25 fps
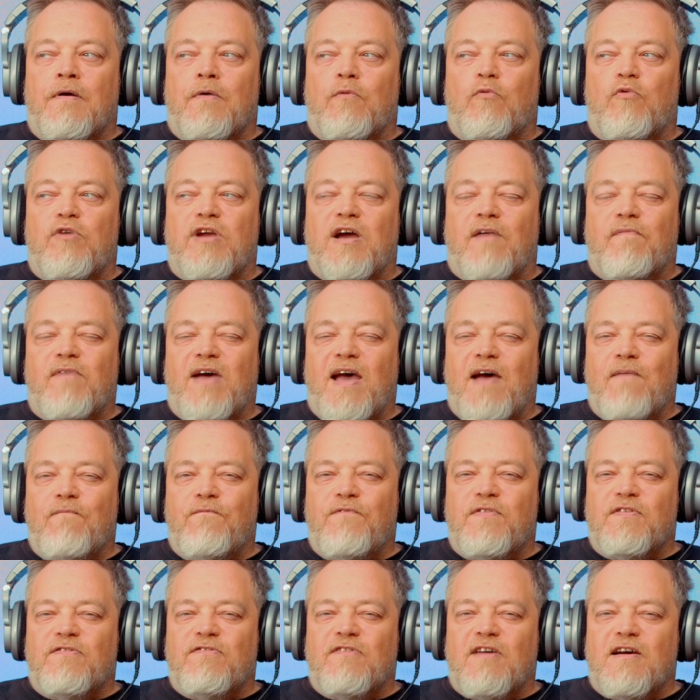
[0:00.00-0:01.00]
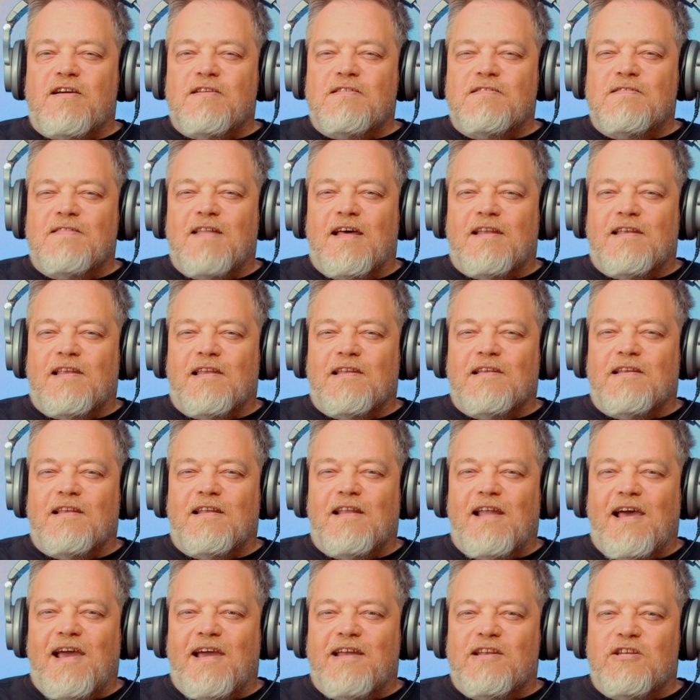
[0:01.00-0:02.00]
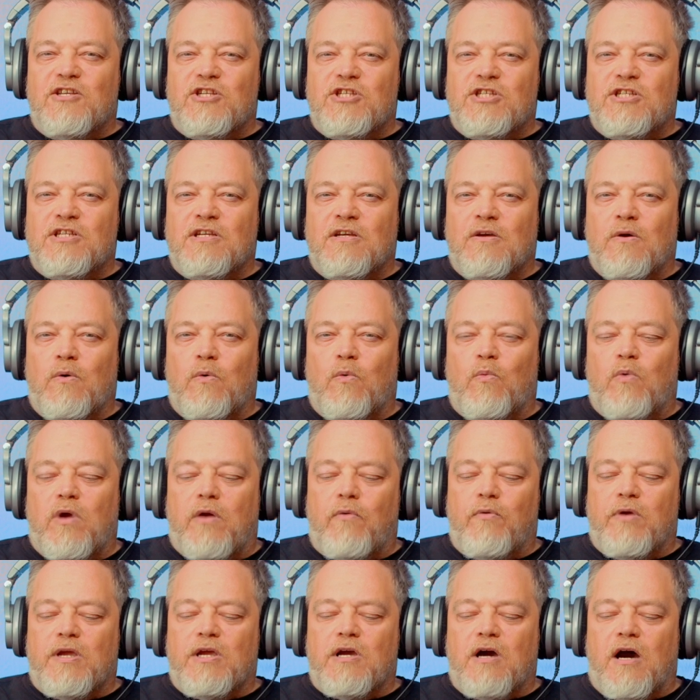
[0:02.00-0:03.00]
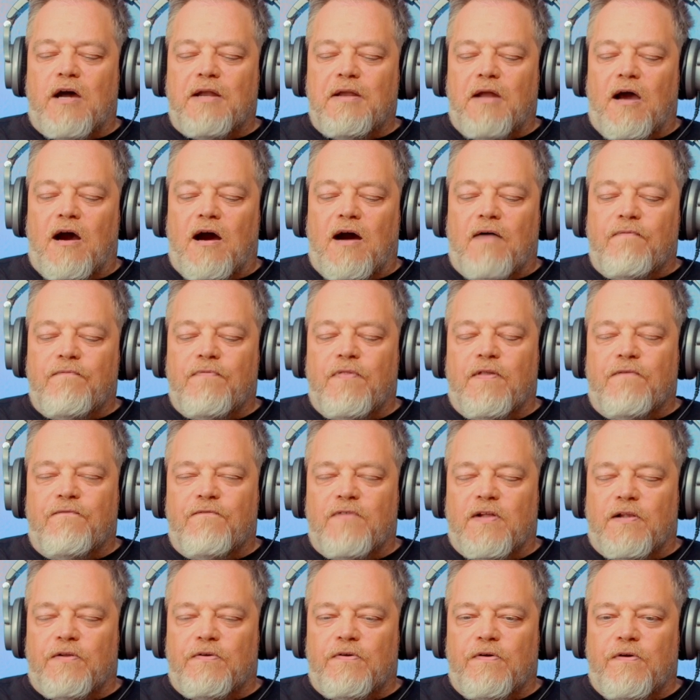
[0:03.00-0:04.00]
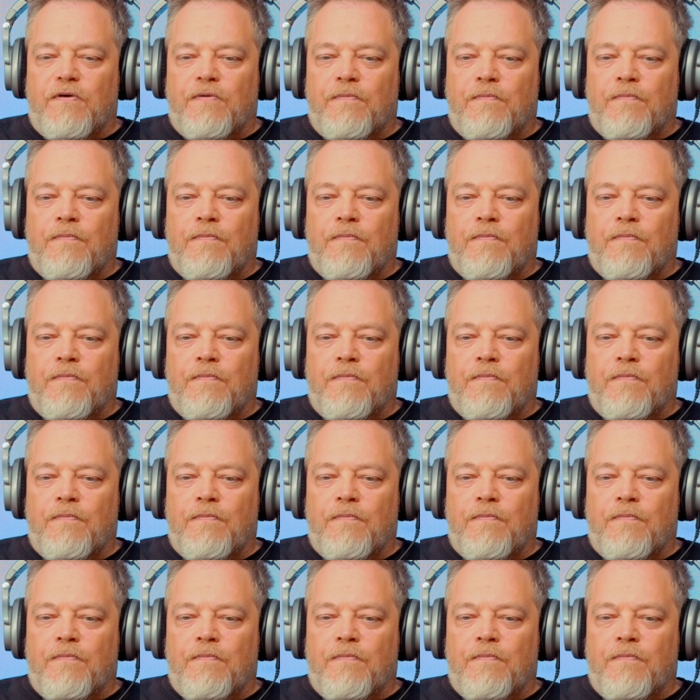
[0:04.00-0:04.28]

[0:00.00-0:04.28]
We have emphasized that little edge where we cut off the filter.